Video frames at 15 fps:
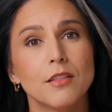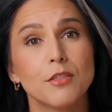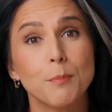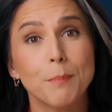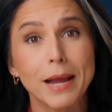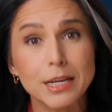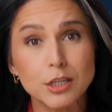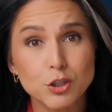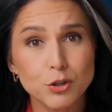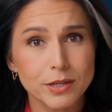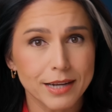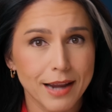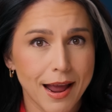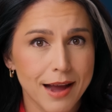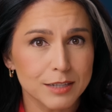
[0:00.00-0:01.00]
the
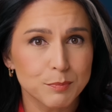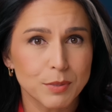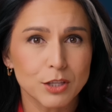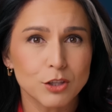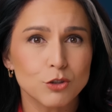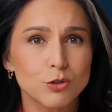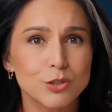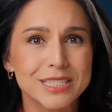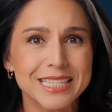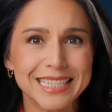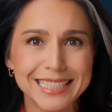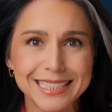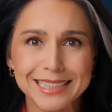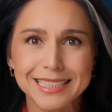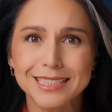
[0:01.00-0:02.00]
Patriot Act being used
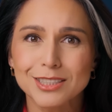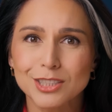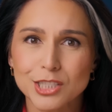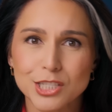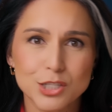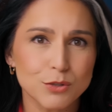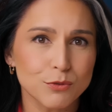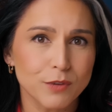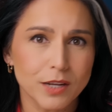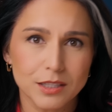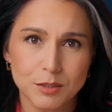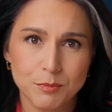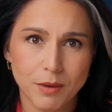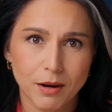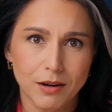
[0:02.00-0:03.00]
to illegally
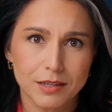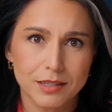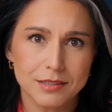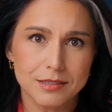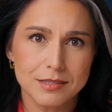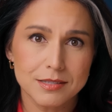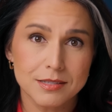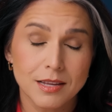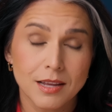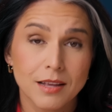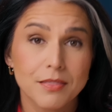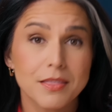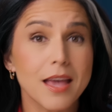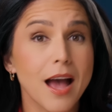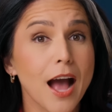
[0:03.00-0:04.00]
surveil Americans,
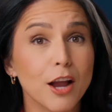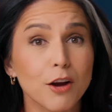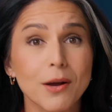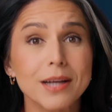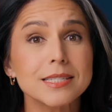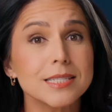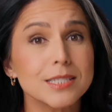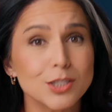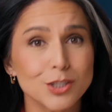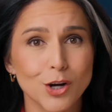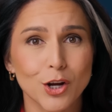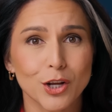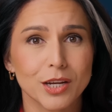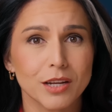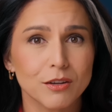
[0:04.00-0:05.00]
the IRS's
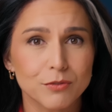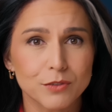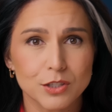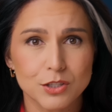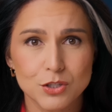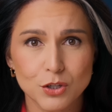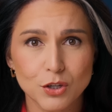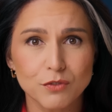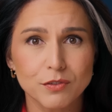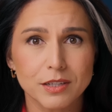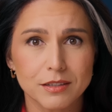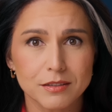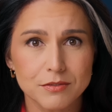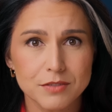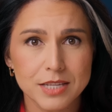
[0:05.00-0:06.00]
targeting of
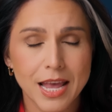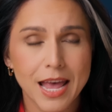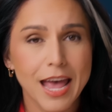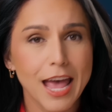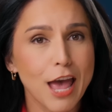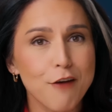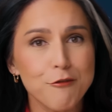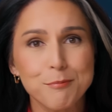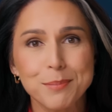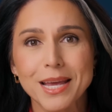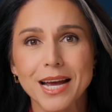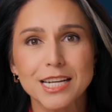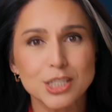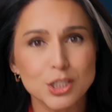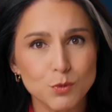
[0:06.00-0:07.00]
conservatives,
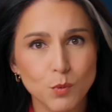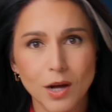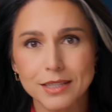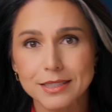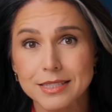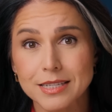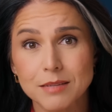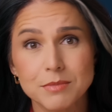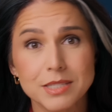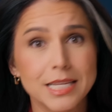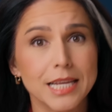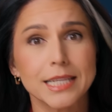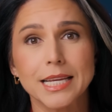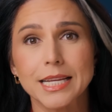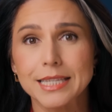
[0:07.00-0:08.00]
FBI SWAT teams
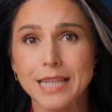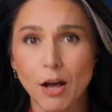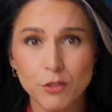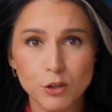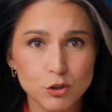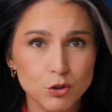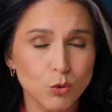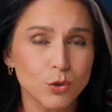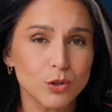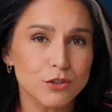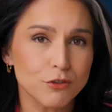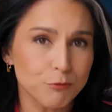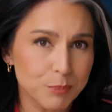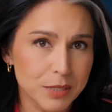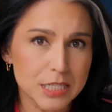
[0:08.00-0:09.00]
kicking down the doors
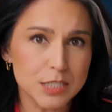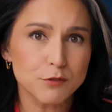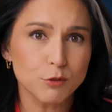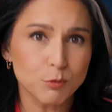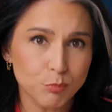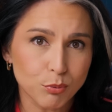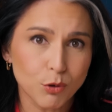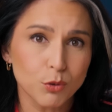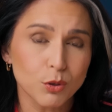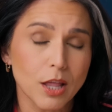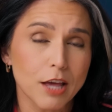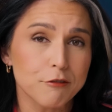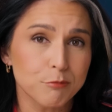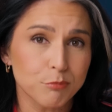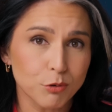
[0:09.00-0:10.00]
of peaceful pro
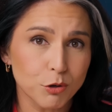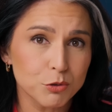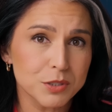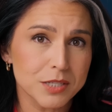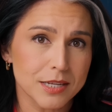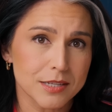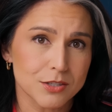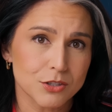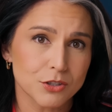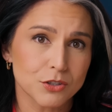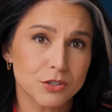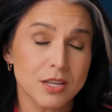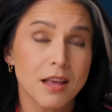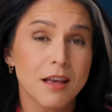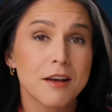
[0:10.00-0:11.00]
life
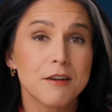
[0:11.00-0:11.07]
protesters,